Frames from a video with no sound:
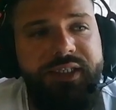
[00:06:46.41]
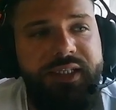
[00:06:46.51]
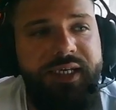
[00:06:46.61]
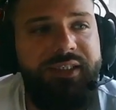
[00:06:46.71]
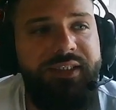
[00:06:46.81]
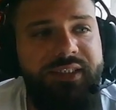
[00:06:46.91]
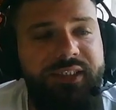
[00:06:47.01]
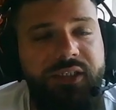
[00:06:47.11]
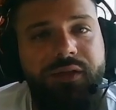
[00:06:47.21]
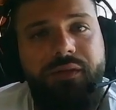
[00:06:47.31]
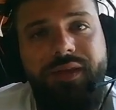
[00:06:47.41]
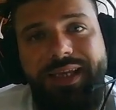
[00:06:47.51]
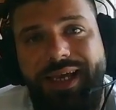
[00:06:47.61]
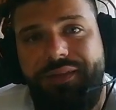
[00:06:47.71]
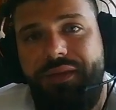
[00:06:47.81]
that is not
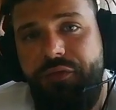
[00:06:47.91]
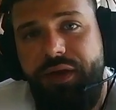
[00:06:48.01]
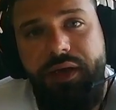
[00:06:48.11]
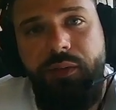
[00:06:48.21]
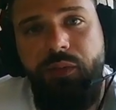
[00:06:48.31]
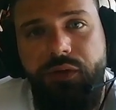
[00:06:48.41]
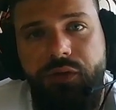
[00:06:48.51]
yet available